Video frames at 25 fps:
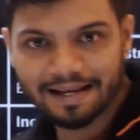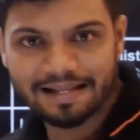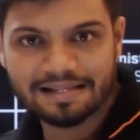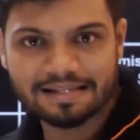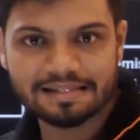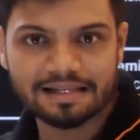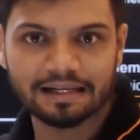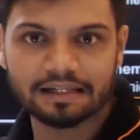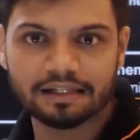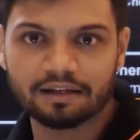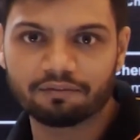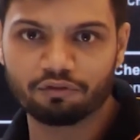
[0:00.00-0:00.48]
and
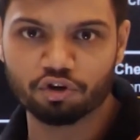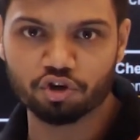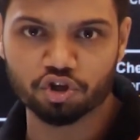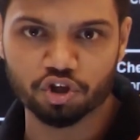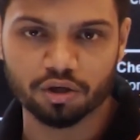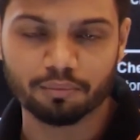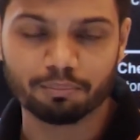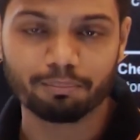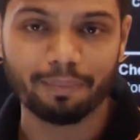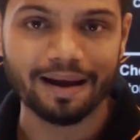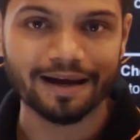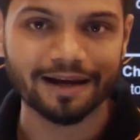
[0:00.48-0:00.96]
cell division,
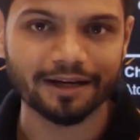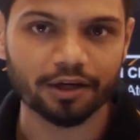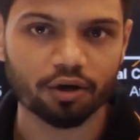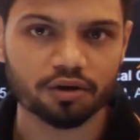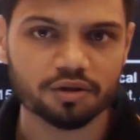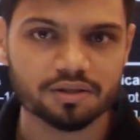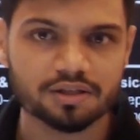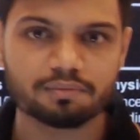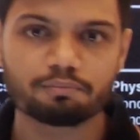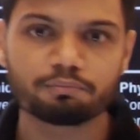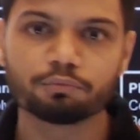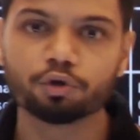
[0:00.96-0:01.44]

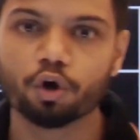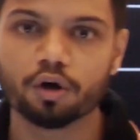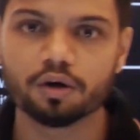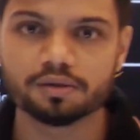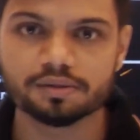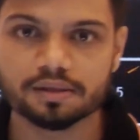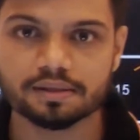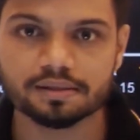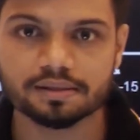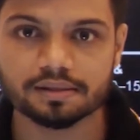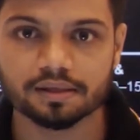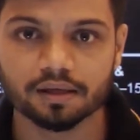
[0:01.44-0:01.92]
mitosis,
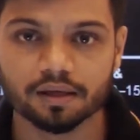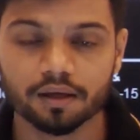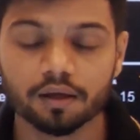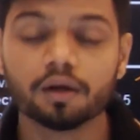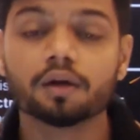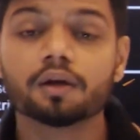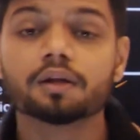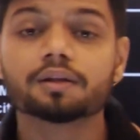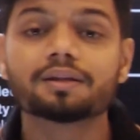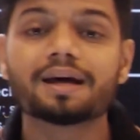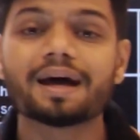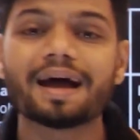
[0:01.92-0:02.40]
meiosis,
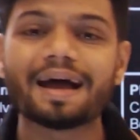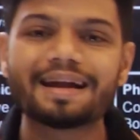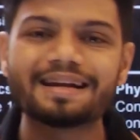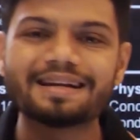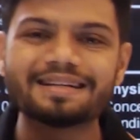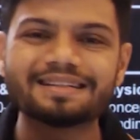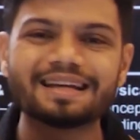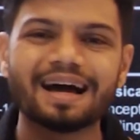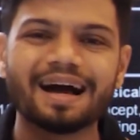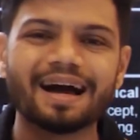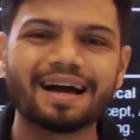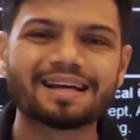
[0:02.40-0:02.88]
the
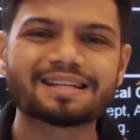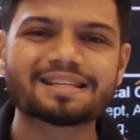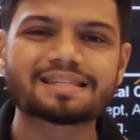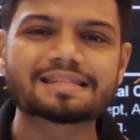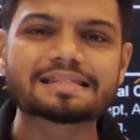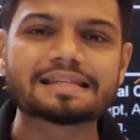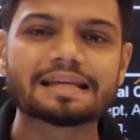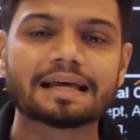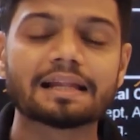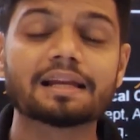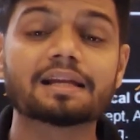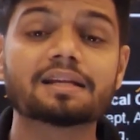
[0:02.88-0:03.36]
entire
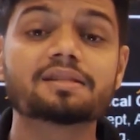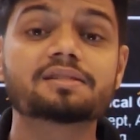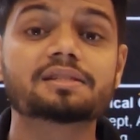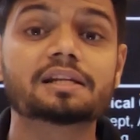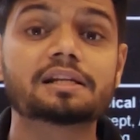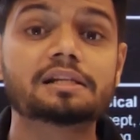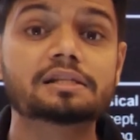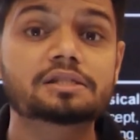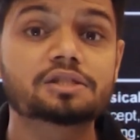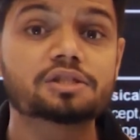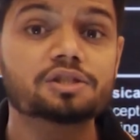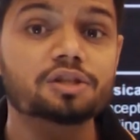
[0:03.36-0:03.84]
cell and cell
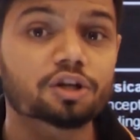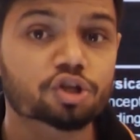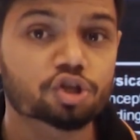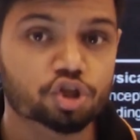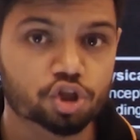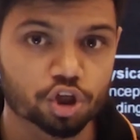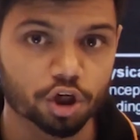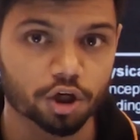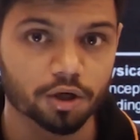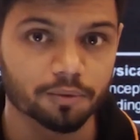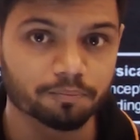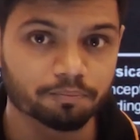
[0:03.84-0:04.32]

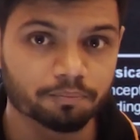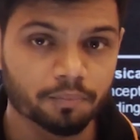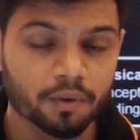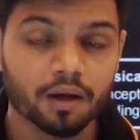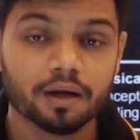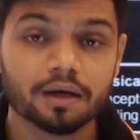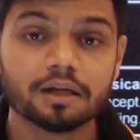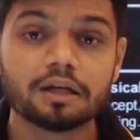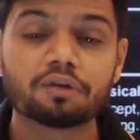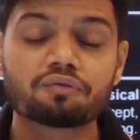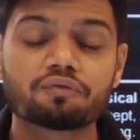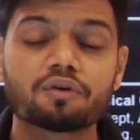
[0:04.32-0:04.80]
structure,
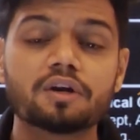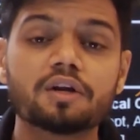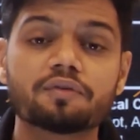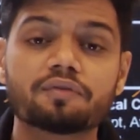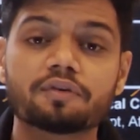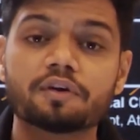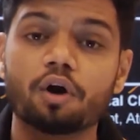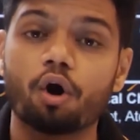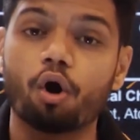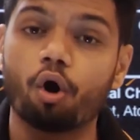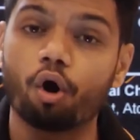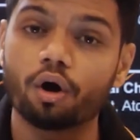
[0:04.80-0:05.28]
different
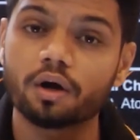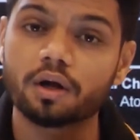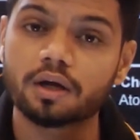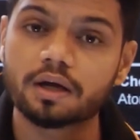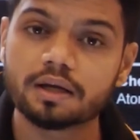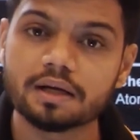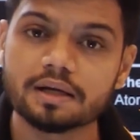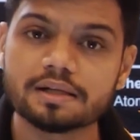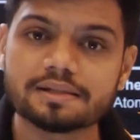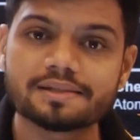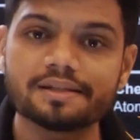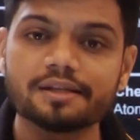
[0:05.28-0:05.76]

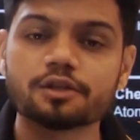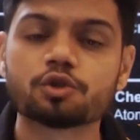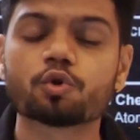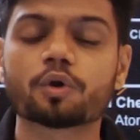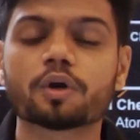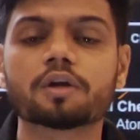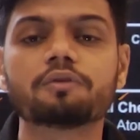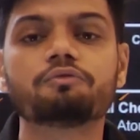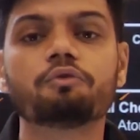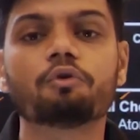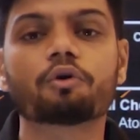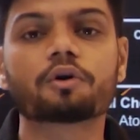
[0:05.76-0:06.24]
organelles you
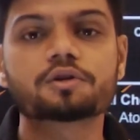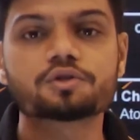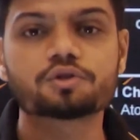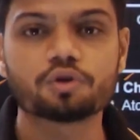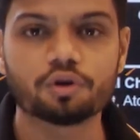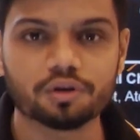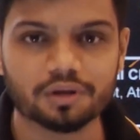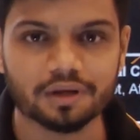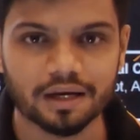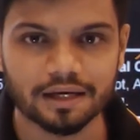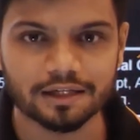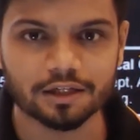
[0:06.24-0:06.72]
can focus on
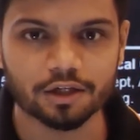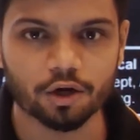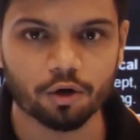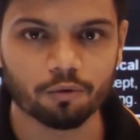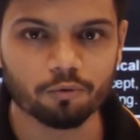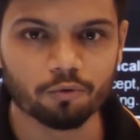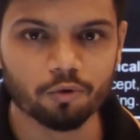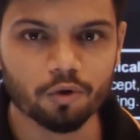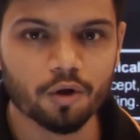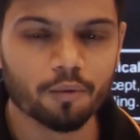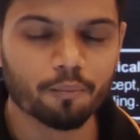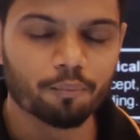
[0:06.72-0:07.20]
right now,
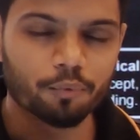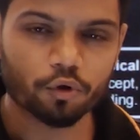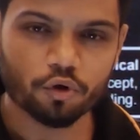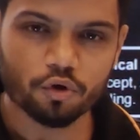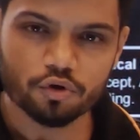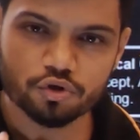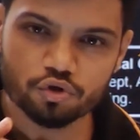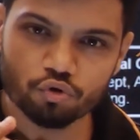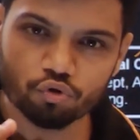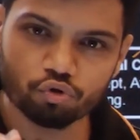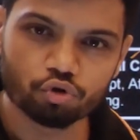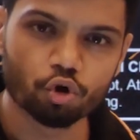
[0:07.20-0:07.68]
because
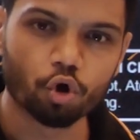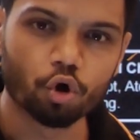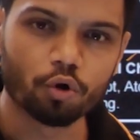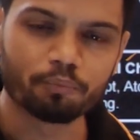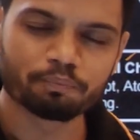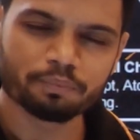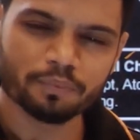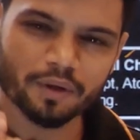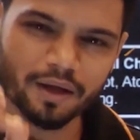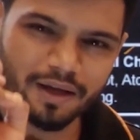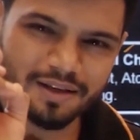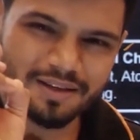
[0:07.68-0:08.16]
you
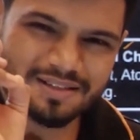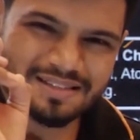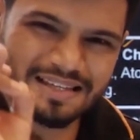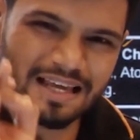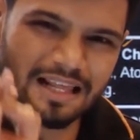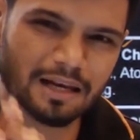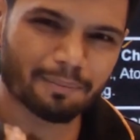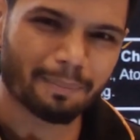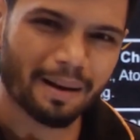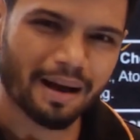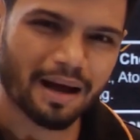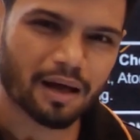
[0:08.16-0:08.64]
know cell
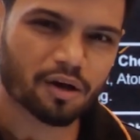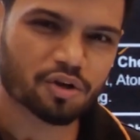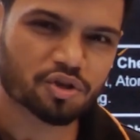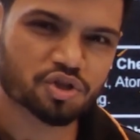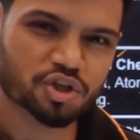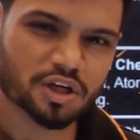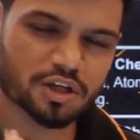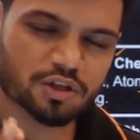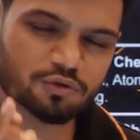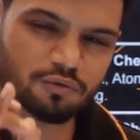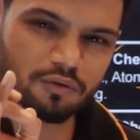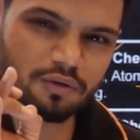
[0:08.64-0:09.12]
biology
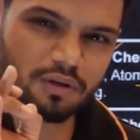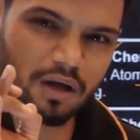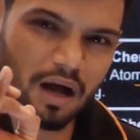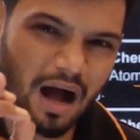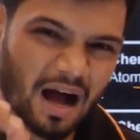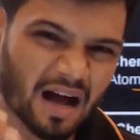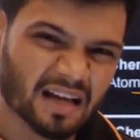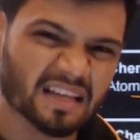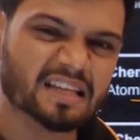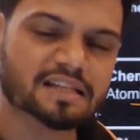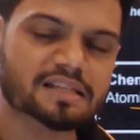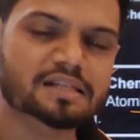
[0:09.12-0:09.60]
is one of the
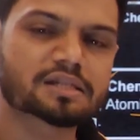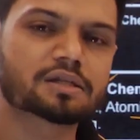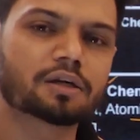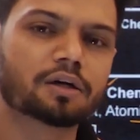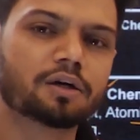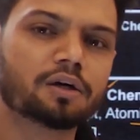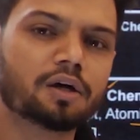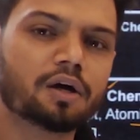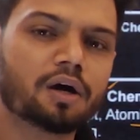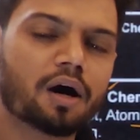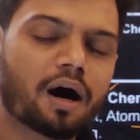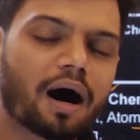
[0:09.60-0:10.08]
highest
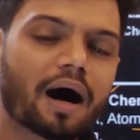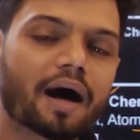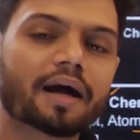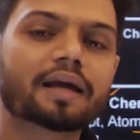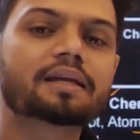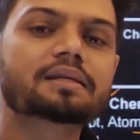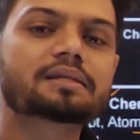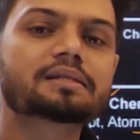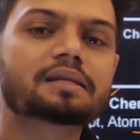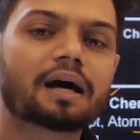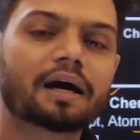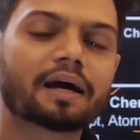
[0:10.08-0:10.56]

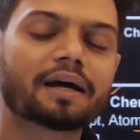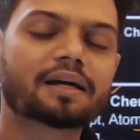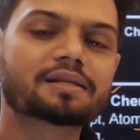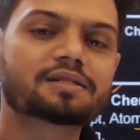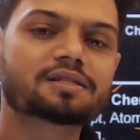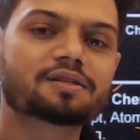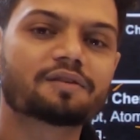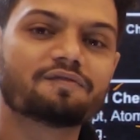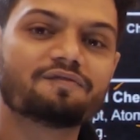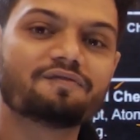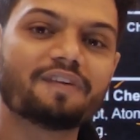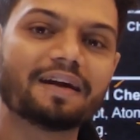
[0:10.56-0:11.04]

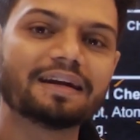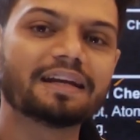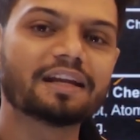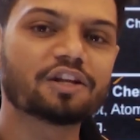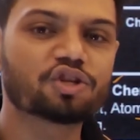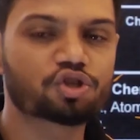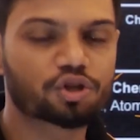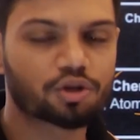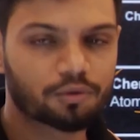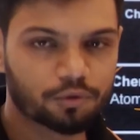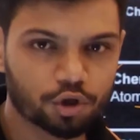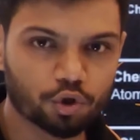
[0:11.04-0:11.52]

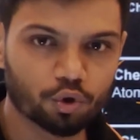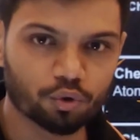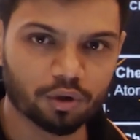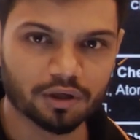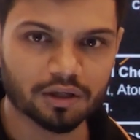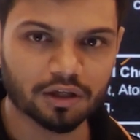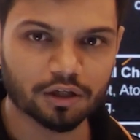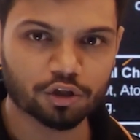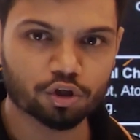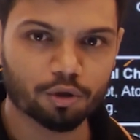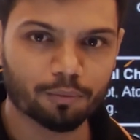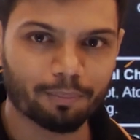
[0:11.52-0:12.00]
weightage unit in your